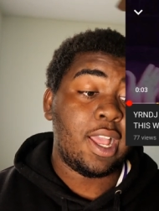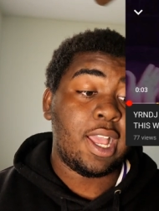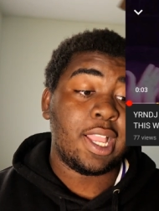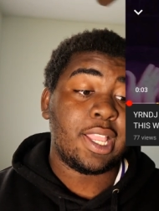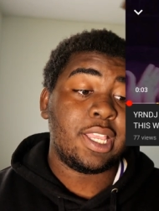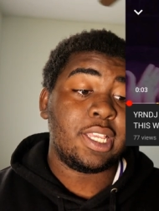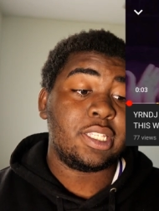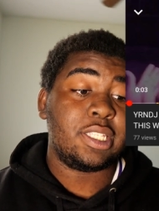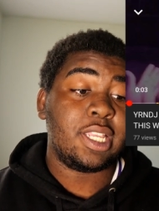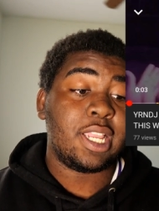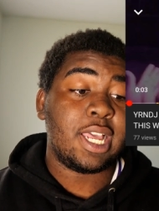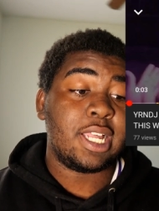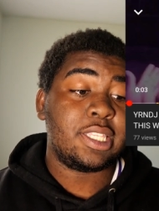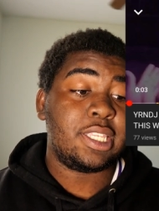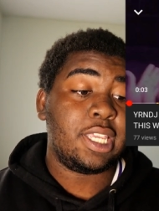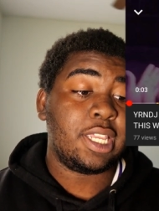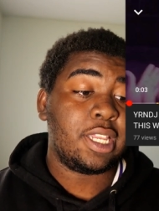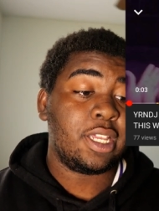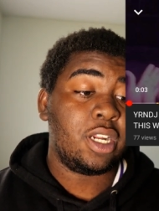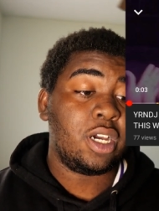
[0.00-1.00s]
I guess they got
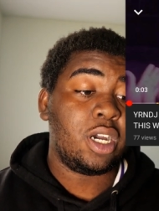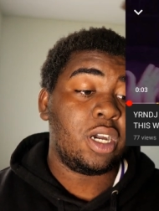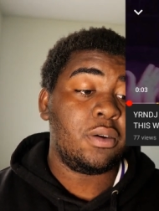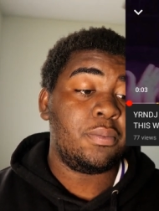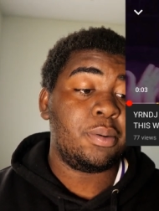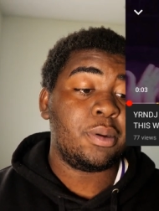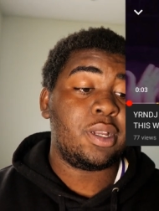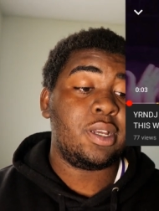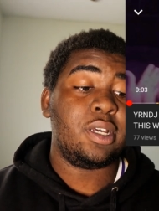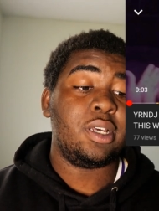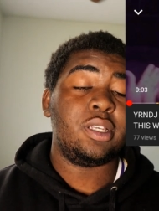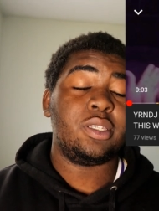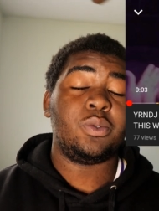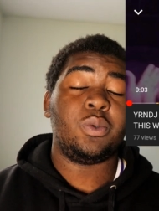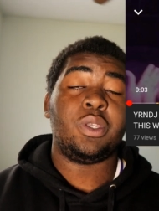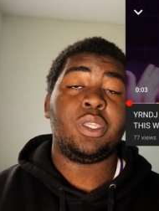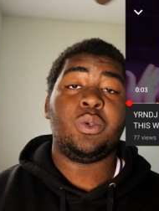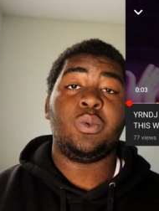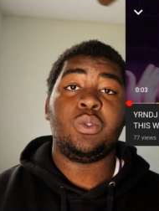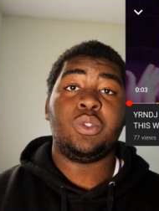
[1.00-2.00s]
taken off because
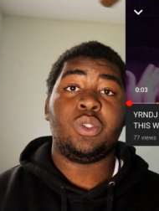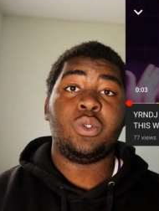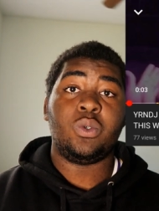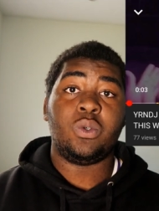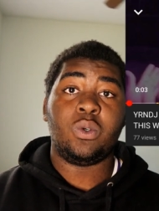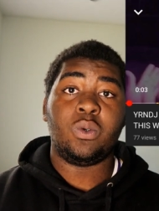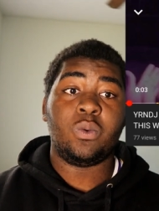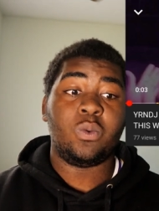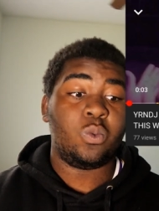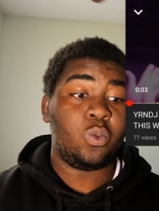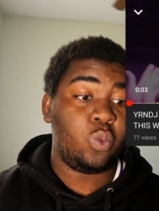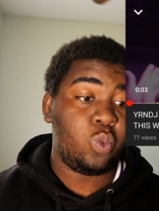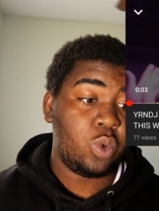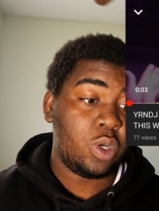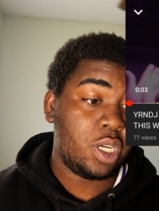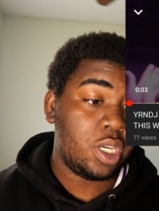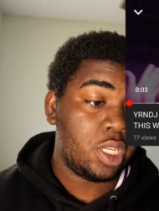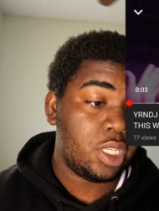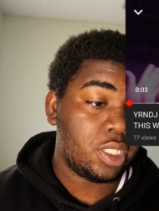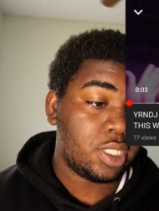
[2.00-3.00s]
what he was doing
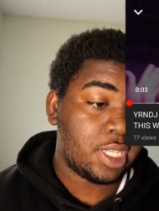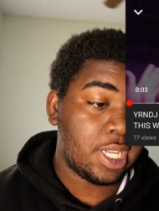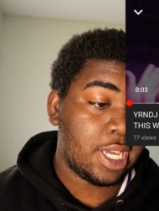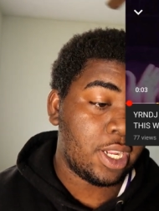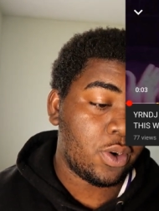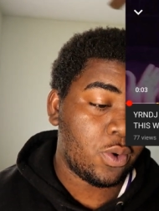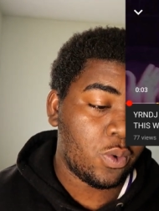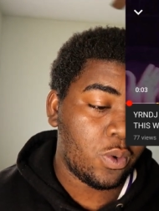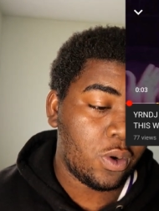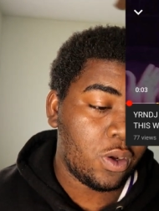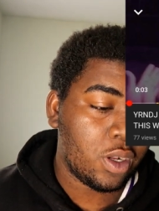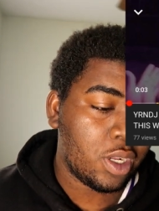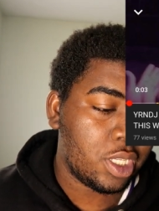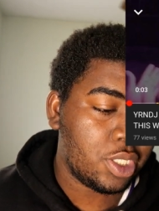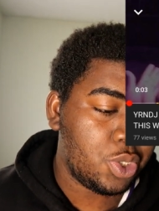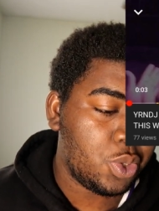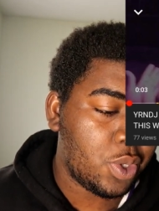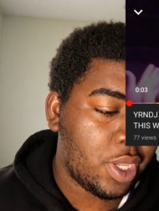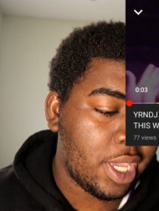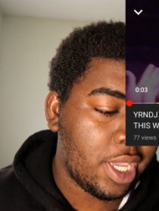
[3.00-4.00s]
was kind of wrong,
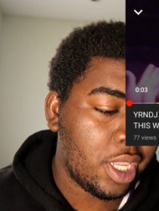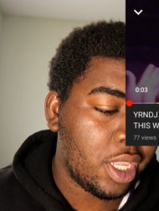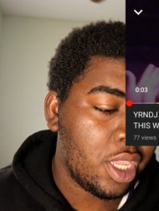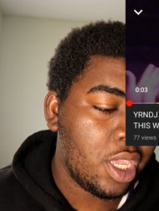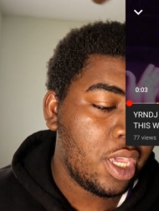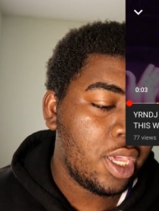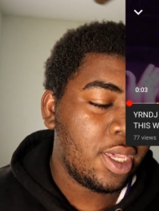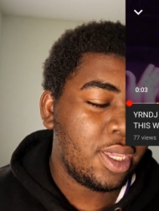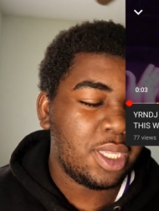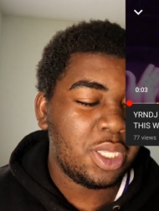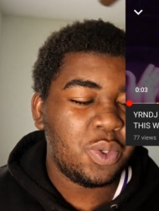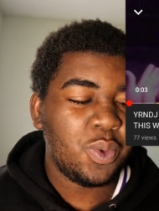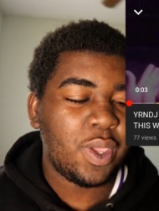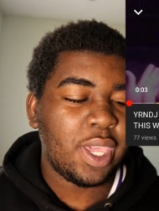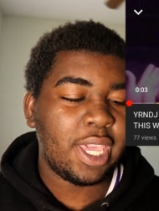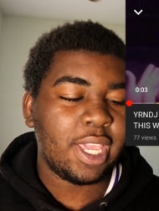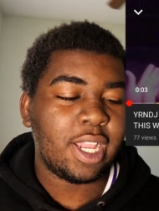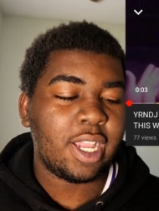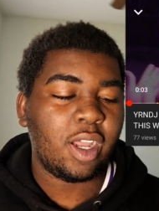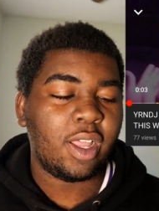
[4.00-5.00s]
because you can't
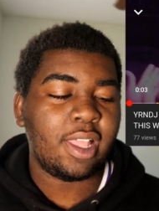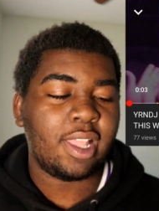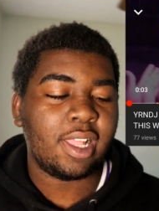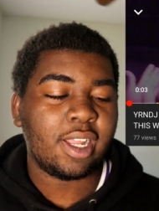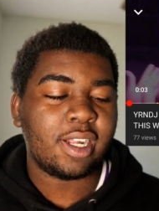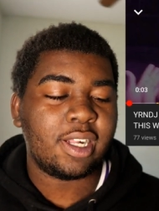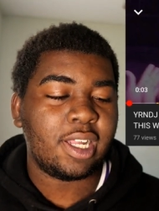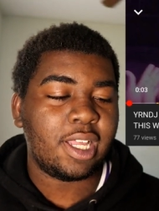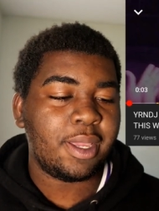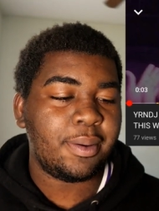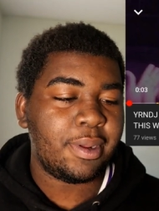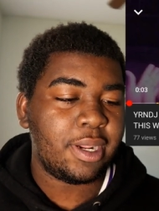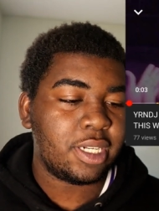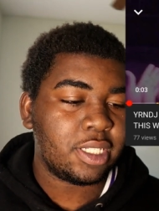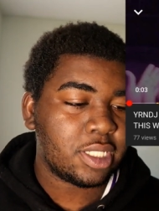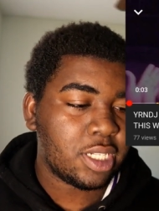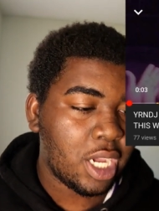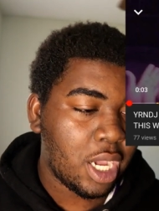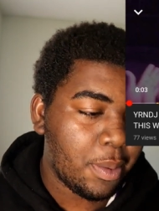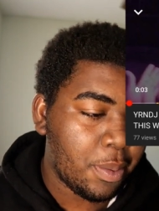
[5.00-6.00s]
claim that
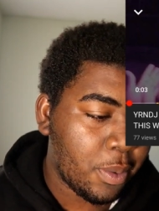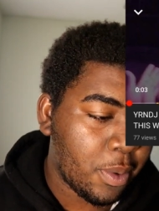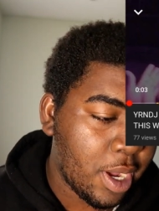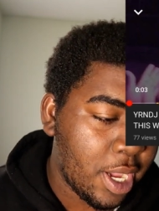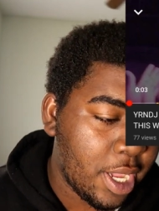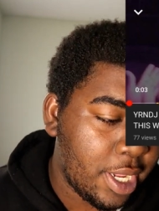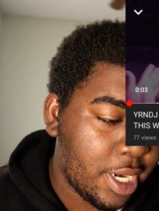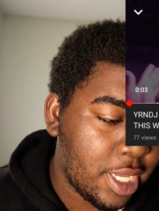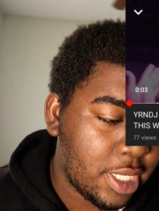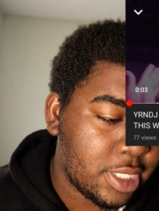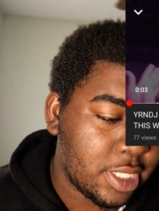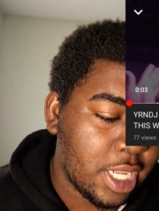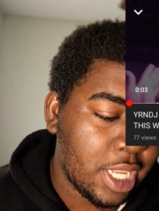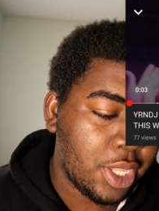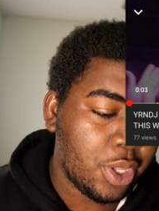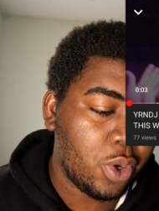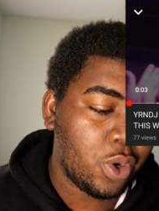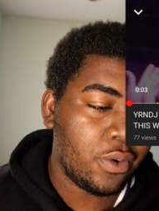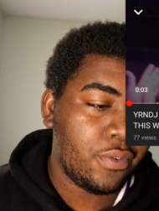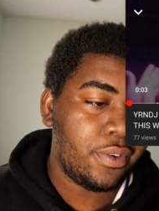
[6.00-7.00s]
it's copyright and that's not
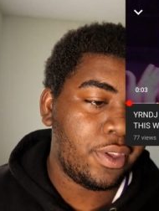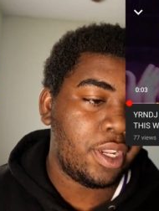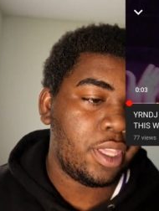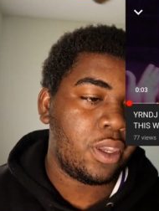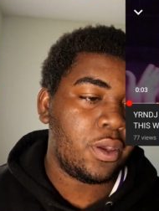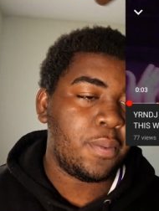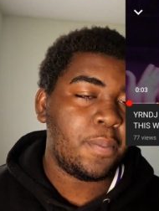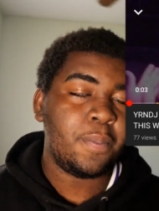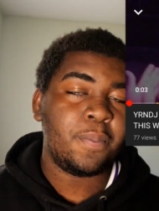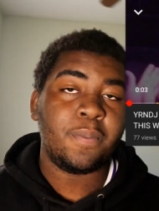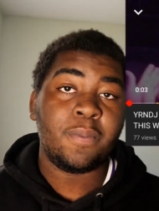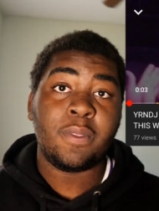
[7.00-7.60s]
your video.